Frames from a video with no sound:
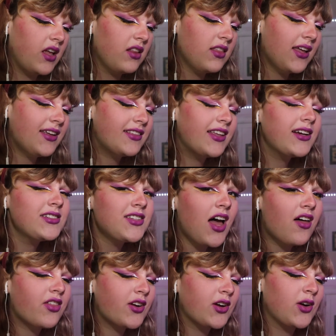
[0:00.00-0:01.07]
Like there's
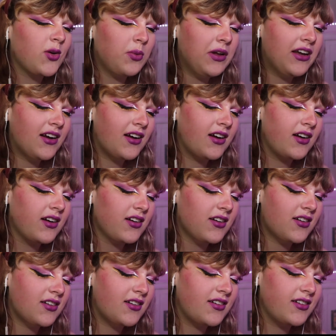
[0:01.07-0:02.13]
other queer
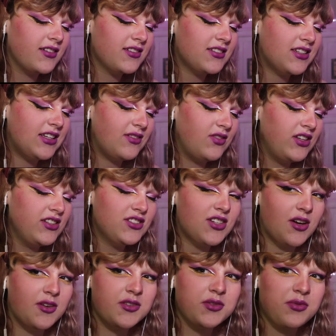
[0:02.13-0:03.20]
TV
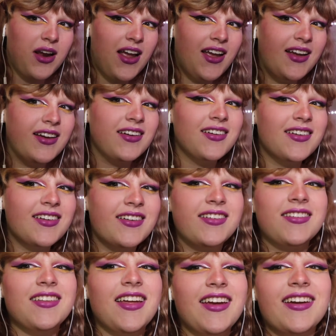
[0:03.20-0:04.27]
shows, right?
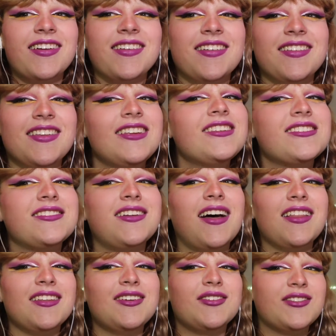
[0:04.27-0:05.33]
Like this is
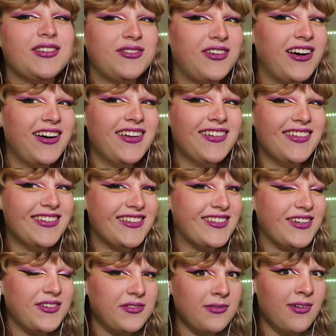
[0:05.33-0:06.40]
not the only one.
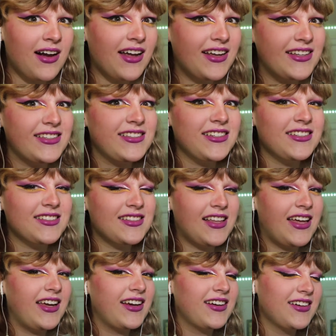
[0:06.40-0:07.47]
So why is this
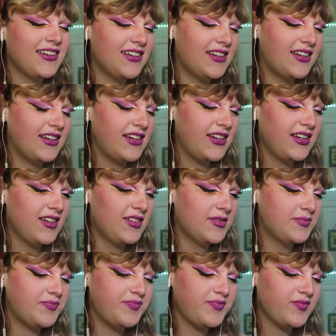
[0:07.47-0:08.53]
like
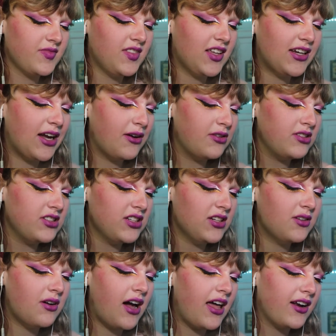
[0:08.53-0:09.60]
the
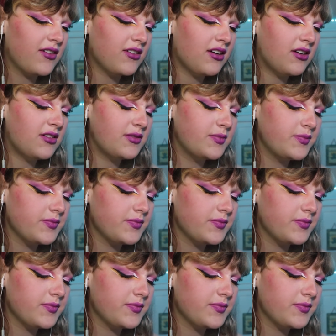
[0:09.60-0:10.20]
go-to? I don't know.